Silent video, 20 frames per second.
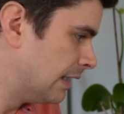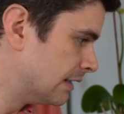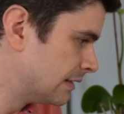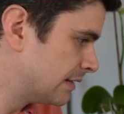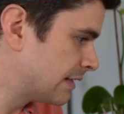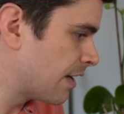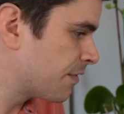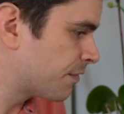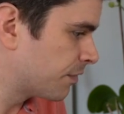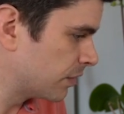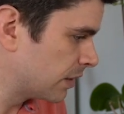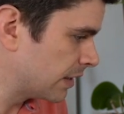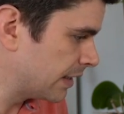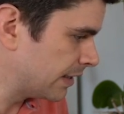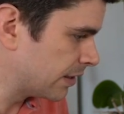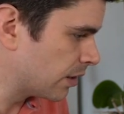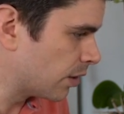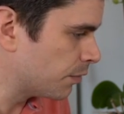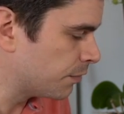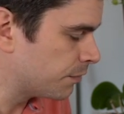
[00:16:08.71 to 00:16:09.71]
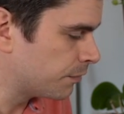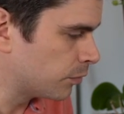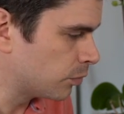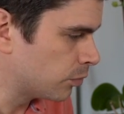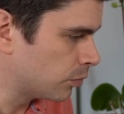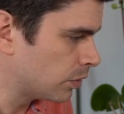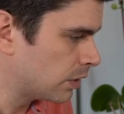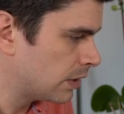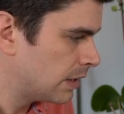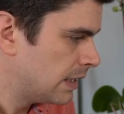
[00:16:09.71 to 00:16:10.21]
definitely go
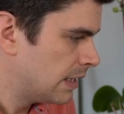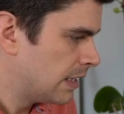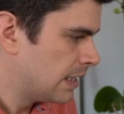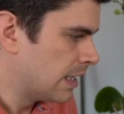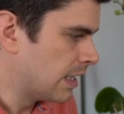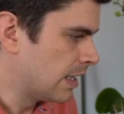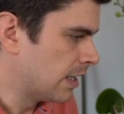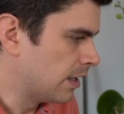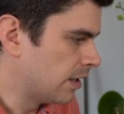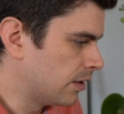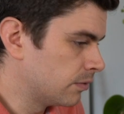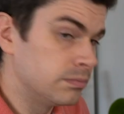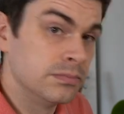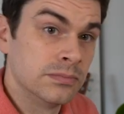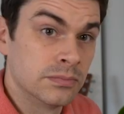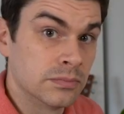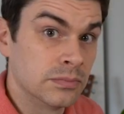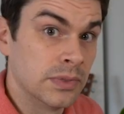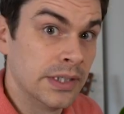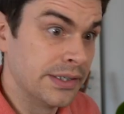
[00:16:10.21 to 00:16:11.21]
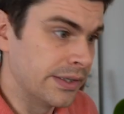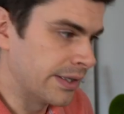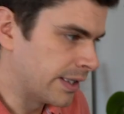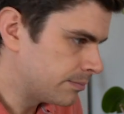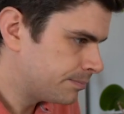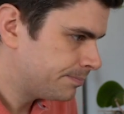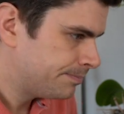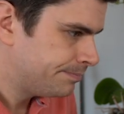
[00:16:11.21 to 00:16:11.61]
for reading that.